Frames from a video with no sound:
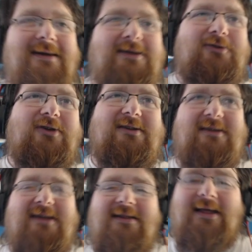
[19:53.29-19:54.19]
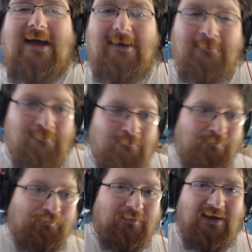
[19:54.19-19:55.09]
You just sit there
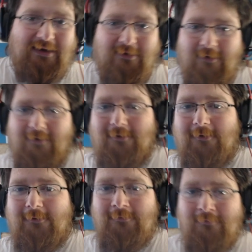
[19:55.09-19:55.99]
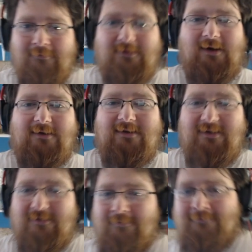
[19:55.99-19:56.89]
and go, cast this,